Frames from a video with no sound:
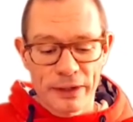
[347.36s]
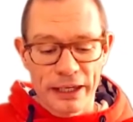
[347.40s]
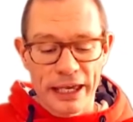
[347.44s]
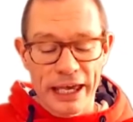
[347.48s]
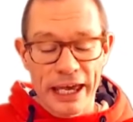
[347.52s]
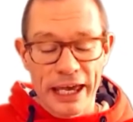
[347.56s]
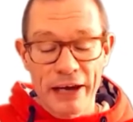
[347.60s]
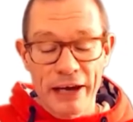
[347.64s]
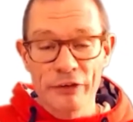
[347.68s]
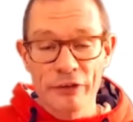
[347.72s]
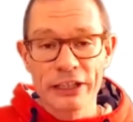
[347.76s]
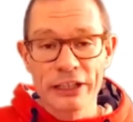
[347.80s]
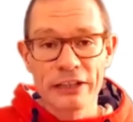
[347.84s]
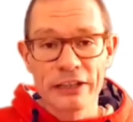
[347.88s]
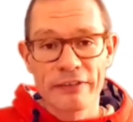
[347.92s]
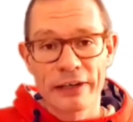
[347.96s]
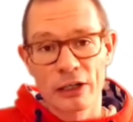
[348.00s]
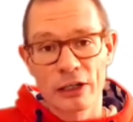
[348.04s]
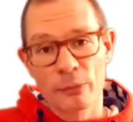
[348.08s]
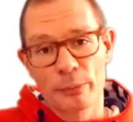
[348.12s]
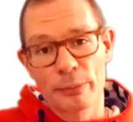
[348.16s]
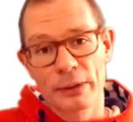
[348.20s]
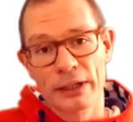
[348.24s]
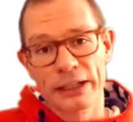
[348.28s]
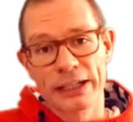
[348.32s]
every
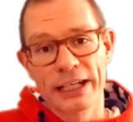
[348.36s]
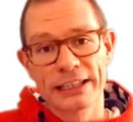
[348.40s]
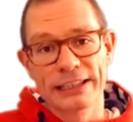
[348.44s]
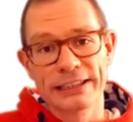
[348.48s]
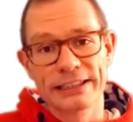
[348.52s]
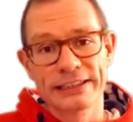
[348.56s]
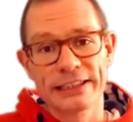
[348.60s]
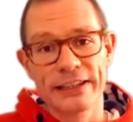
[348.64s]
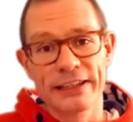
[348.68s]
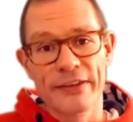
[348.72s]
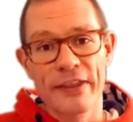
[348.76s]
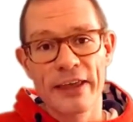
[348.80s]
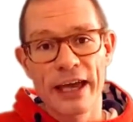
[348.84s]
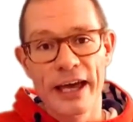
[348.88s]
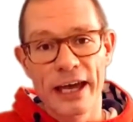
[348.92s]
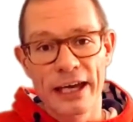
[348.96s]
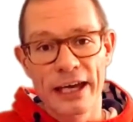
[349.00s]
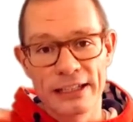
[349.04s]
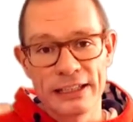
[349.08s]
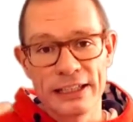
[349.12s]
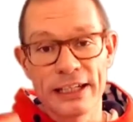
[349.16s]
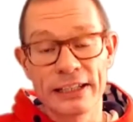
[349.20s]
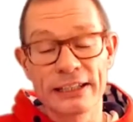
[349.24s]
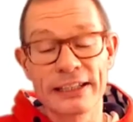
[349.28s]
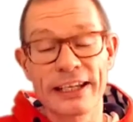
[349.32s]
developer gets the
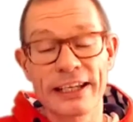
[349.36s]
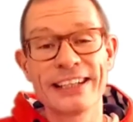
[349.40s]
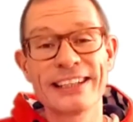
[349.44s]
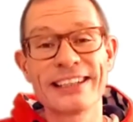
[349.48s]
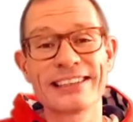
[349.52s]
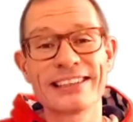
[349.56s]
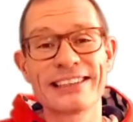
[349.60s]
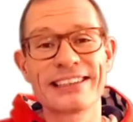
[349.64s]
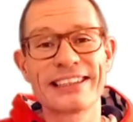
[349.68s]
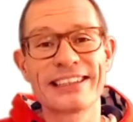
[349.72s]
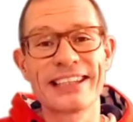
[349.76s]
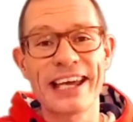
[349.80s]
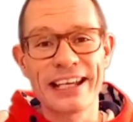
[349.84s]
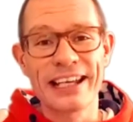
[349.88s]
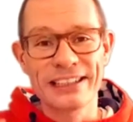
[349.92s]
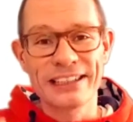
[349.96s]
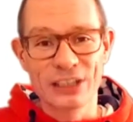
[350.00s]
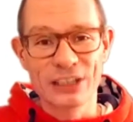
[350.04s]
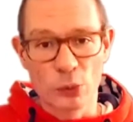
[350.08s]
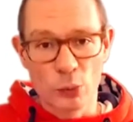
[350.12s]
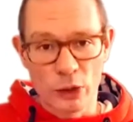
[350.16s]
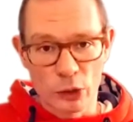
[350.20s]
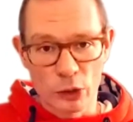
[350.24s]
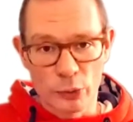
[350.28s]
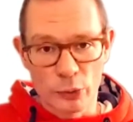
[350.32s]
idea and understands
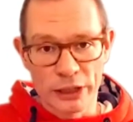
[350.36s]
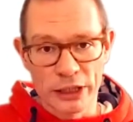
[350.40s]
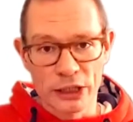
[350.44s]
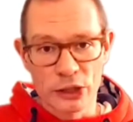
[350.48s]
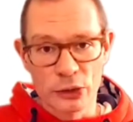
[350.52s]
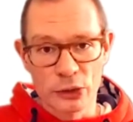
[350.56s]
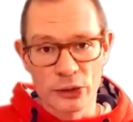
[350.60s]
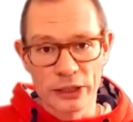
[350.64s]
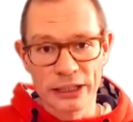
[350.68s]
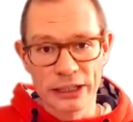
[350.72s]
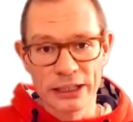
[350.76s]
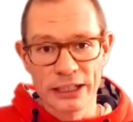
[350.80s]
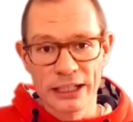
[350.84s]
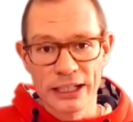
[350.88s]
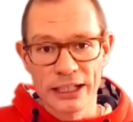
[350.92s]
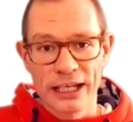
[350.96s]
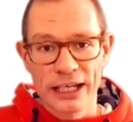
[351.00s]
what we're doing.